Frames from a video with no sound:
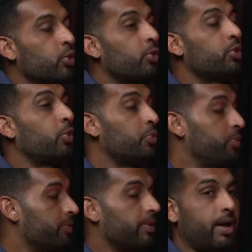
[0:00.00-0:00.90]
So
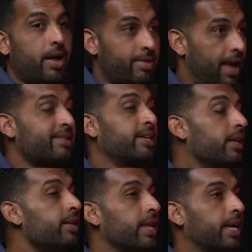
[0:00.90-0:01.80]
that's
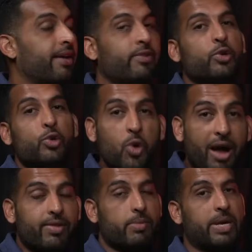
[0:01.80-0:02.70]
another thing. If you do
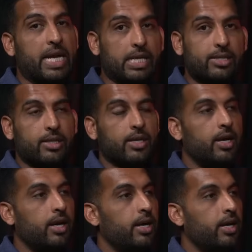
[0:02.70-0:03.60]
have the means,
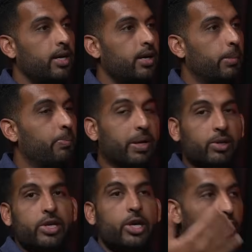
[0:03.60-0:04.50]

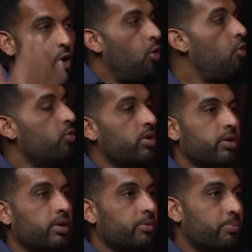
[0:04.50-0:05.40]
build your
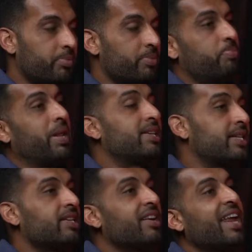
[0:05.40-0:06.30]
own
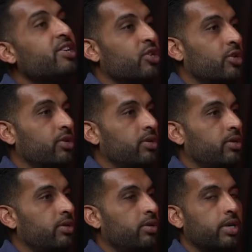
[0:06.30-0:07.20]
places in nature.
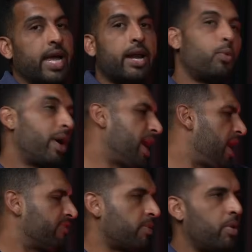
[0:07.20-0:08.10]
Get
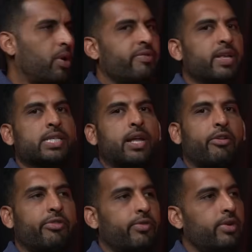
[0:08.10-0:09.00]
away from all of this
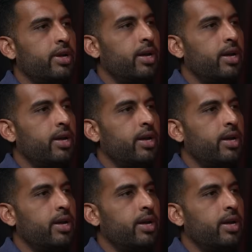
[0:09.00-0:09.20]
stuff.